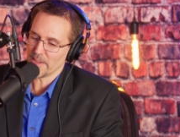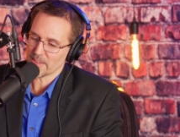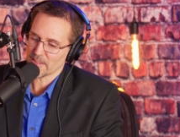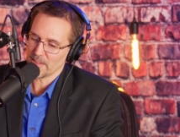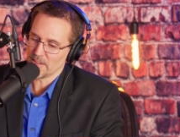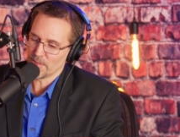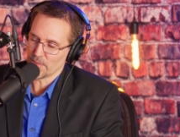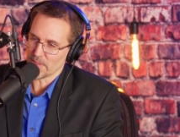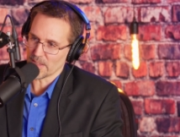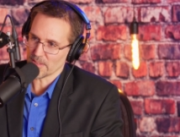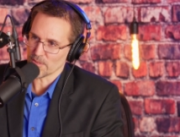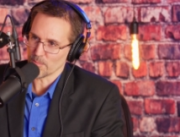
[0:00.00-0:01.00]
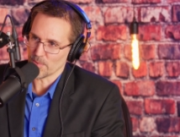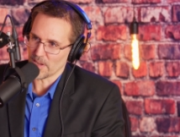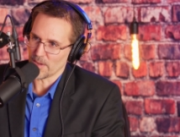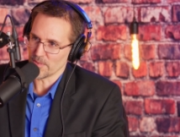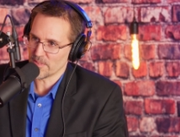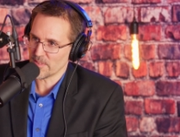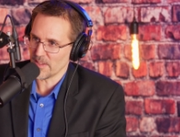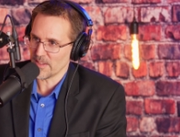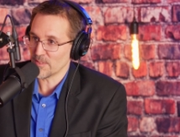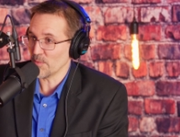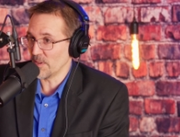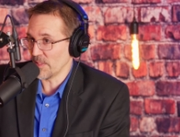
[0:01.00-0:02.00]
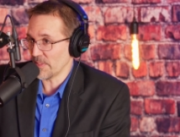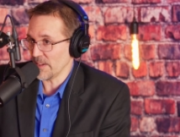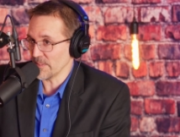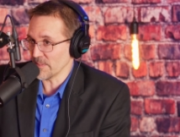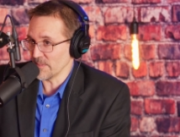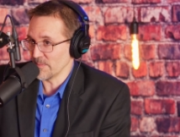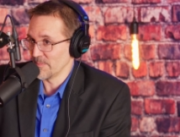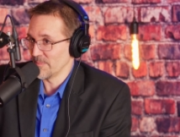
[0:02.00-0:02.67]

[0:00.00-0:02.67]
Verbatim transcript: I kind of know the answer, but I would say twenty thousand.